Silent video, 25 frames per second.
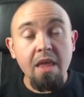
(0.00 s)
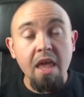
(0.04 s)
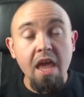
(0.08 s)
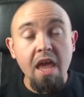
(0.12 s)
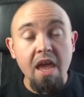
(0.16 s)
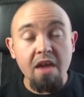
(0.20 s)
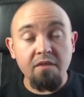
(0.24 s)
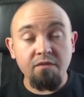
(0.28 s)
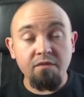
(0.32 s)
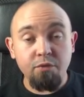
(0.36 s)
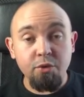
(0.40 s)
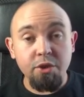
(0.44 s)

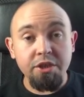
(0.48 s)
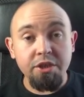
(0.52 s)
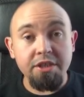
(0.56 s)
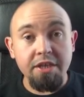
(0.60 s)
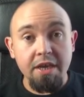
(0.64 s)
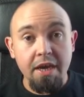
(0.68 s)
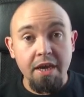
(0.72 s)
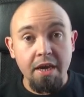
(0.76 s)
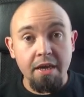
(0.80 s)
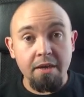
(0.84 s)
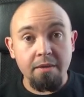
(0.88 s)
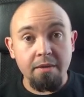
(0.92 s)
Every
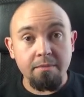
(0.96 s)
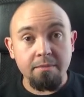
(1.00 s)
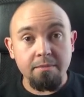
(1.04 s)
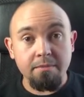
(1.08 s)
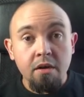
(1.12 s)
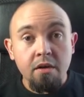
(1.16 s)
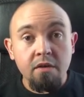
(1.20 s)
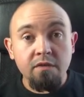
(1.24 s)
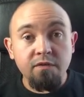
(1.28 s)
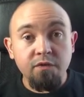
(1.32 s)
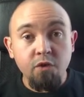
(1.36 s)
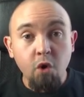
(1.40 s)
day.
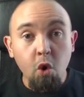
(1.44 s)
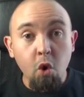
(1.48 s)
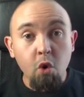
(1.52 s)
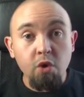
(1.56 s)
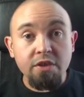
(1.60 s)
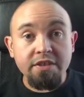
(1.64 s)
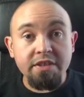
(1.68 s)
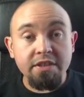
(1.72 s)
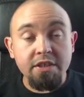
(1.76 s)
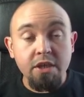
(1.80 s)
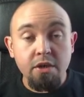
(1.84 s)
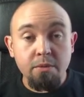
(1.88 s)
Of
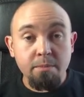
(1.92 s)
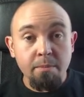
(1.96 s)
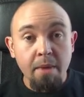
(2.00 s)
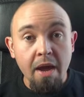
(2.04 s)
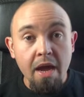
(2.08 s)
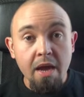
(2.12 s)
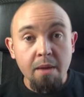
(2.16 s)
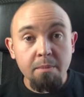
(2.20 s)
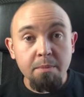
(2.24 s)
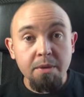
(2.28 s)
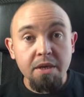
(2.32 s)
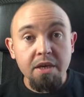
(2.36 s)
course, there
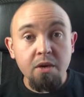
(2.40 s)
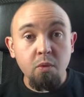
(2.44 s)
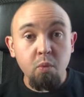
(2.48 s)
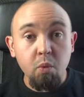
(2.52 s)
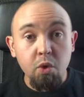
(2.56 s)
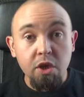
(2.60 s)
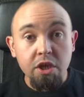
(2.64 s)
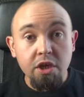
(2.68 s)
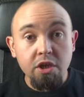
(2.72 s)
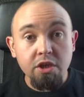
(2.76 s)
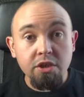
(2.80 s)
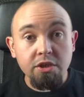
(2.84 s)
may be a
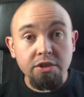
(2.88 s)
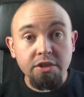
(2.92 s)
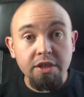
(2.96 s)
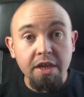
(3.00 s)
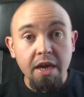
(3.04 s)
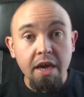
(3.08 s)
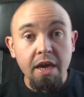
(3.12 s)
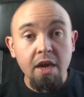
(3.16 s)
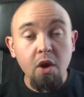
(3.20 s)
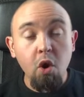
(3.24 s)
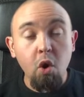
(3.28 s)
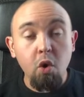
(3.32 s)
weaker
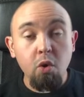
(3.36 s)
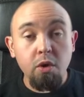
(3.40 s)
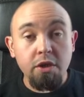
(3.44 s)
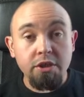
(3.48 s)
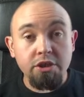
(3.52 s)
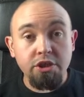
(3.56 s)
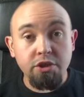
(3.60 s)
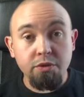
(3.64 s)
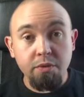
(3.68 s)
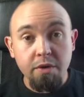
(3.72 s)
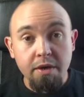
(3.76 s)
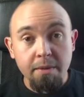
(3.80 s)
day or a
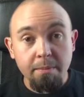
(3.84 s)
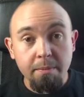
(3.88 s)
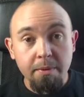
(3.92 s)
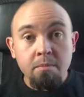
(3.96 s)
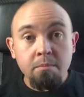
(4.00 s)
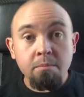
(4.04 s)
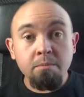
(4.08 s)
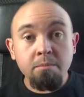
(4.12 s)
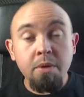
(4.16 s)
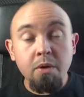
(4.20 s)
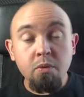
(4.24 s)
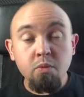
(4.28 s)
trip,
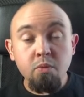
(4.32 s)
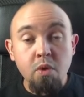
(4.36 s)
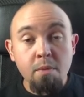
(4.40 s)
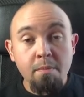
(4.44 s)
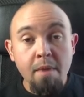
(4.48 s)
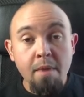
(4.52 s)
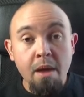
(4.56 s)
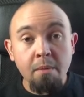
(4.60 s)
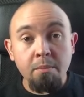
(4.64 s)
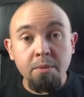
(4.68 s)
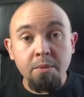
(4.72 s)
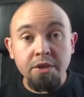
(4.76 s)
but
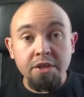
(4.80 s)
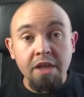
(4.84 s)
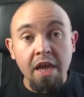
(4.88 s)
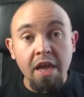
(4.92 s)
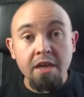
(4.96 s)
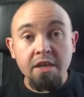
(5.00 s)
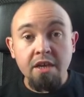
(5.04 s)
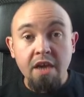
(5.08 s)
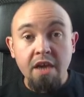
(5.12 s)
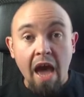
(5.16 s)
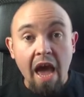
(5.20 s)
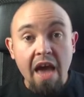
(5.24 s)
remember that
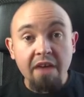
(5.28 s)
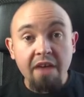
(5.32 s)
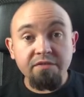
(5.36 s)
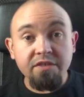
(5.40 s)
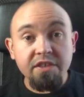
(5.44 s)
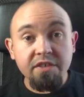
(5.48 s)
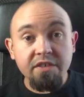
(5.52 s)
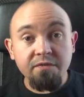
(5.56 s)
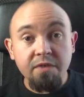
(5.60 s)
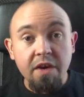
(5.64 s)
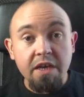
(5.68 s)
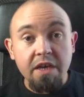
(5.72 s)
you have to
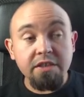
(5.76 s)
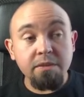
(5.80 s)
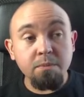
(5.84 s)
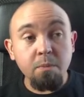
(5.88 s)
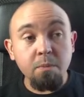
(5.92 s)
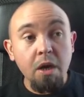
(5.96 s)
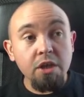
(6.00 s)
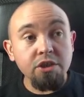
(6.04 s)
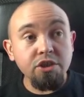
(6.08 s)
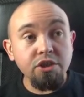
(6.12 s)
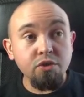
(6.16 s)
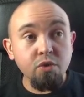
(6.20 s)
face
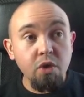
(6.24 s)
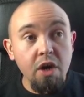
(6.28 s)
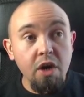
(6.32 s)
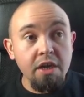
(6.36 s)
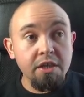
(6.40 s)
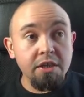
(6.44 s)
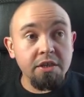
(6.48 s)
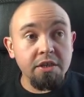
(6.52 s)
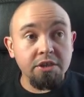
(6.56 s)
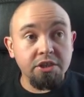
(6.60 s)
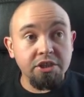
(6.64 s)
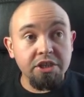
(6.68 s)
much
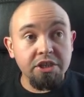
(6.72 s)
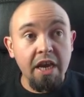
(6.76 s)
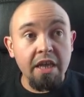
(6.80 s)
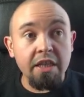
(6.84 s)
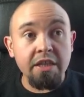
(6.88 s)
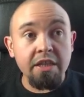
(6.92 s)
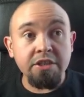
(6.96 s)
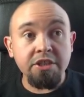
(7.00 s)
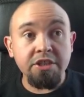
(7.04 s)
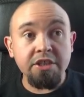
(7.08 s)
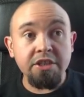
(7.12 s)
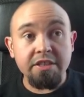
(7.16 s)
greater
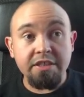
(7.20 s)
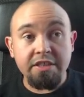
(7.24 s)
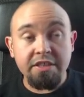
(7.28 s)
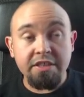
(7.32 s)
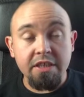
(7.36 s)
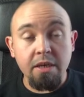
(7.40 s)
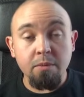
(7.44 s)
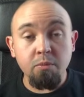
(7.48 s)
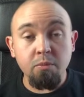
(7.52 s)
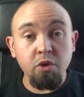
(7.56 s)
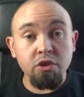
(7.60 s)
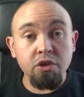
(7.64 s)
challenge than
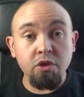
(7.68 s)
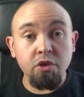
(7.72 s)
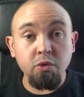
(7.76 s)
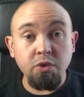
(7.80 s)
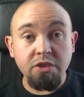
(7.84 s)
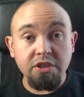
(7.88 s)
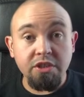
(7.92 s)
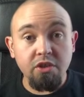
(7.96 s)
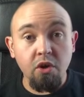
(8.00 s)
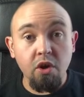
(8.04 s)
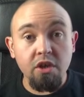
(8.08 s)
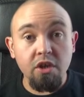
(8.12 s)
someone who
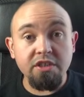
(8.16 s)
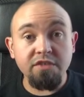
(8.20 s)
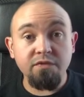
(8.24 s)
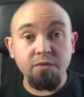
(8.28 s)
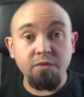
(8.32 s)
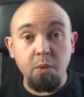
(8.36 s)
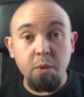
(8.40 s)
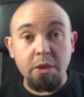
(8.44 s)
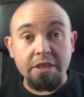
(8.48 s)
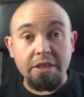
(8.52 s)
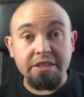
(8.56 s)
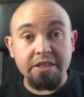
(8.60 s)
starts,
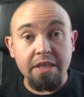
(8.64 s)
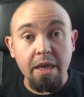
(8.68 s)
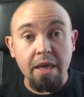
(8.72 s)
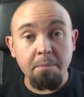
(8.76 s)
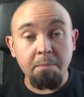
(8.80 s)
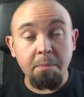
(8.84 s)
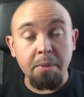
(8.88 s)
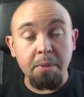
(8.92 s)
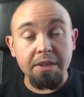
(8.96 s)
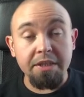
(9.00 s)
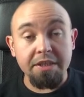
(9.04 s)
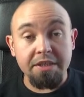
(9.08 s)
for
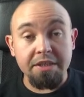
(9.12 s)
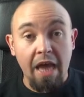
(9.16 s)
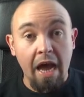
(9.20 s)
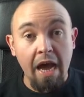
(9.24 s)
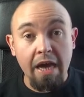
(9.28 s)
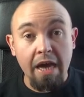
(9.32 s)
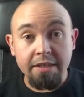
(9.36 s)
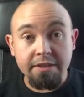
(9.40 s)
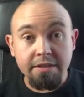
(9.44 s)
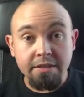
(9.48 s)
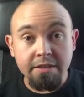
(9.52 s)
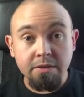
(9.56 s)
example, in
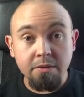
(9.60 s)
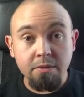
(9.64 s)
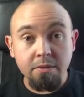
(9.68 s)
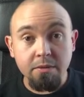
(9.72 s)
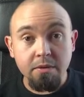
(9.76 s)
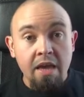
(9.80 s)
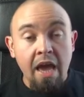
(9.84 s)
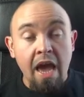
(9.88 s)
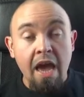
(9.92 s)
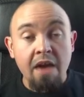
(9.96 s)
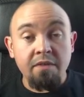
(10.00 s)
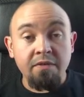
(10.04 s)
high school,
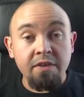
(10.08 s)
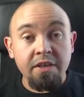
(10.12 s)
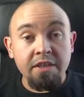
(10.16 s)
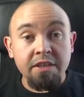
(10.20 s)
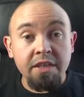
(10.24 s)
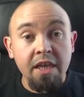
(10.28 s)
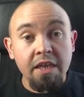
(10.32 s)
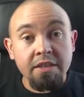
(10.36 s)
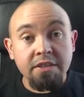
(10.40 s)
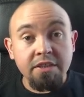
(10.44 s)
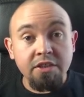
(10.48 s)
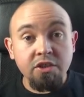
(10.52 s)
having
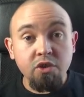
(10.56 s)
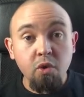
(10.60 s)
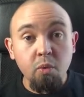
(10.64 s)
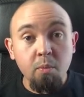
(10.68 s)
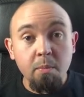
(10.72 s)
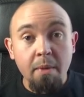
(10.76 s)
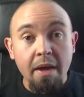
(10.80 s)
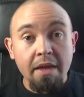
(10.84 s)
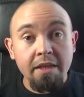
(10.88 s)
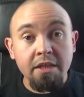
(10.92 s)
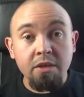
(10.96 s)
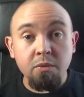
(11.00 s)
not so
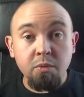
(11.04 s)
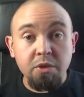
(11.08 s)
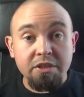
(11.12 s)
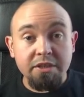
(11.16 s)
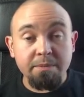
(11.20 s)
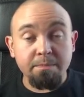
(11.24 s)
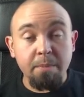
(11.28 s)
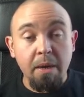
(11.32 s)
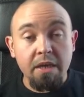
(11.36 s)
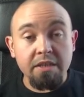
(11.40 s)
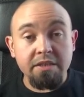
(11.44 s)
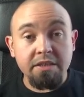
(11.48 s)
many
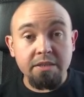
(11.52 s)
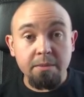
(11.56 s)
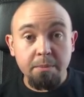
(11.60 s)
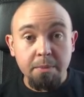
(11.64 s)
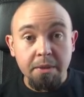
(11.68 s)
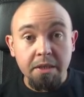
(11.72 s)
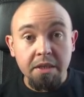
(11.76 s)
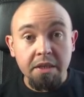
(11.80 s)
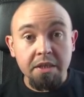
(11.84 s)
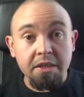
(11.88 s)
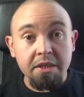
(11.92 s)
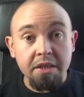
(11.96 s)

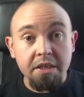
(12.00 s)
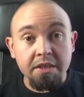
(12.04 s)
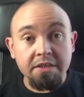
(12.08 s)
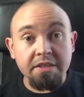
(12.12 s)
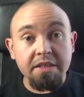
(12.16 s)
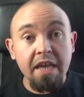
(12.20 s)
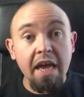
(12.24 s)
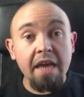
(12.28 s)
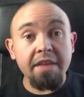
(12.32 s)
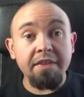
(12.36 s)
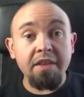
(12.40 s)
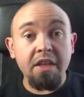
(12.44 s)
responsibilities
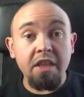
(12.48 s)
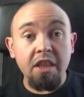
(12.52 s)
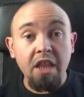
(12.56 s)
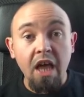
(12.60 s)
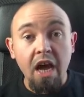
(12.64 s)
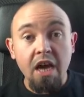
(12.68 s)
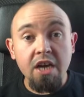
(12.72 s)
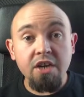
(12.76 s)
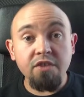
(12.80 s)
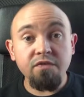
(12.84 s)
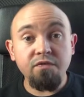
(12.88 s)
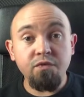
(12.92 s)
and a
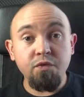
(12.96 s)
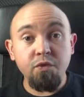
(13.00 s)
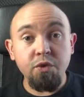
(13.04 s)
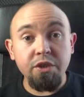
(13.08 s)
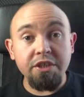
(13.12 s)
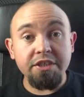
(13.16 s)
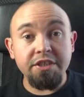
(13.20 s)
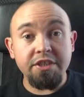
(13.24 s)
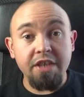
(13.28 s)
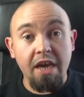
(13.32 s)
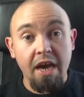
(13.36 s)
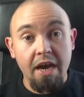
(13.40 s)
lot of free
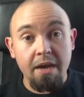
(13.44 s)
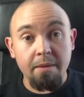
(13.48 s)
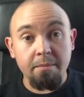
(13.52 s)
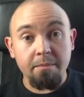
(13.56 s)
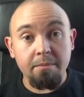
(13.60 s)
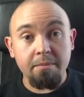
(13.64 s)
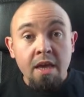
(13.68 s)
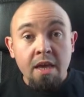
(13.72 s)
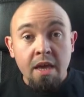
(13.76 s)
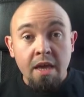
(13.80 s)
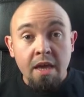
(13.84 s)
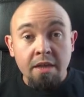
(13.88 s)
time.
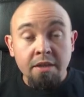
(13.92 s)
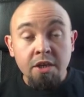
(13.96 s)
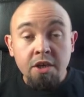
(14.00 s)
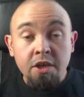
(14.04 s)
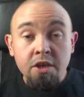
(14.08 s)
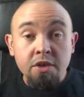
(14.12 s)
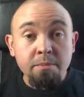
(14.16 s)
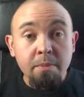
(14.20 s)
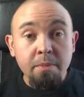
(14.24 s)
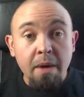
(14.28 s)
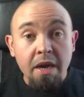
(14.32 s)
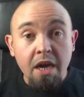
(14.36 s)
And here
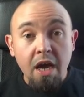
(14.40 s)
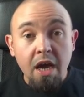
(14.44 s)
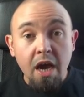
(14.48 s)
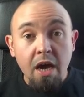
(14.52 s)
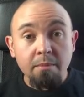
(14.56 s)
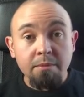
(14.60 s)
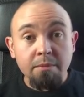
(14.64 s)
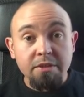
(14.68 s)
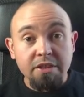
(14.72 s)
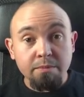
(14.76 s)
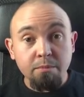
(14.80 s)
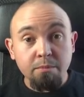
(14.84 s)
may come
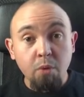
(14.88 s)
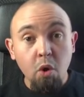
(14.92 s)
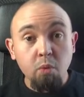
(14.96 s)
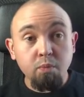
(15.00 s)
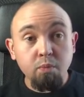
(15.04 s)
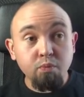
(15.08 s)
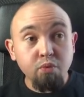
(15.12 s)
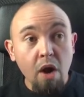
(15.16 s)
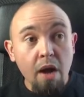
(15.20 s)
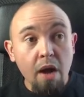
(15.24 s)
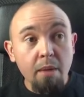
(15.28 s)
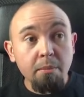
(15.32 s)
a small
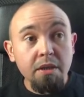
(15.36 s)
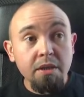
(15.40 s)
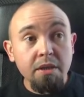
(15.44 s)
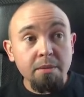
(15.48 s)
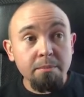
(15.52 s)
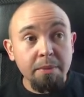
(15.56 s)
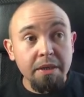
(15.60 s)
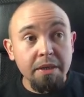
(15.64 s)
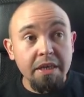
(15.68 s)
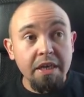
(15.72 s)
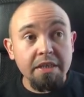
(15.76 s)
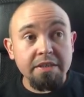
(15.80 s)
problem
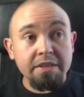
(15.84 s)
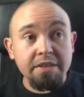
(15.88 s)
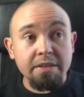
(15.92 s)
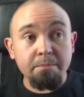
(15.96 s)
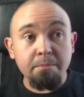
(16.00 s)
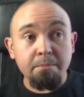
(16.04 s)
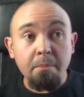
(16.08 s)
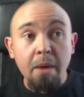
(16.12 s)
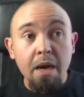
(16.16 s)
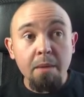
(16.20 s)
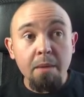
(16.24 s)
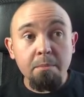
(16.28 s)
because it
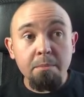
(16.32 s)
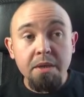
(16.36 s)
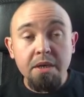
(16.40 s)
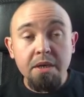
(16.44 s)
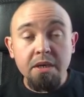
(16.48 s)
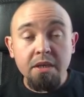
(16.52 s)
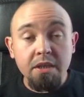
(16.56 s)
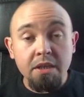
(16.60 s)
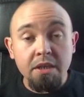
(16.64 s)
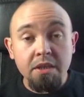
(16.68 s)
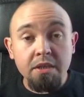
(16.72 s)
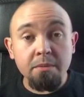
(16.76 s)
might be a
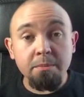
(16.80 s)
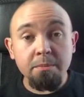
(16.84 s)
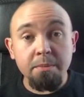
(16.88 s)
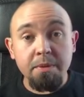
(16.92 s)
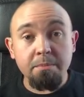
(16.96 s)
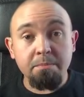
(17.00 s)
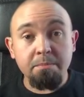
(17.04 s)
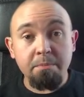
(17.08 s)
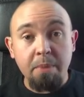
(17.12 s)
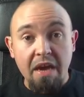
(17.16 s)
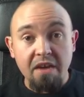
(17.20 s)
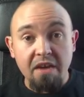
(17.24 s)
little
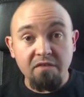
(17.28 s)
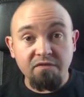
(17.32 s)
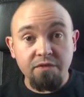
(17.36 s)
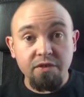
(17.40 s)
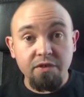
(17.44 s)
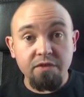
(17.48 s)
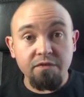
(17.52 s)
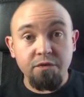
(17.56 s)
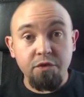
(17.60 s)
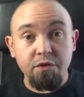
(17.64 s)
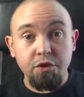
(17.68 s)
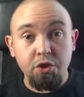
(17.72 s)
bit painful
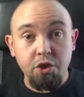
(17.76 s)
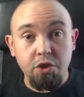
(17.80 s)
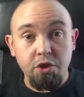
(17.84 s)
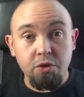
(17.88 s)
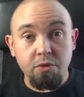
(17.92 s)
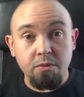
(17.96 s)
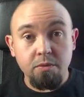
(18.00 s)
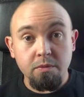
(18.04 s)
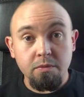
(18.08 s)
for you.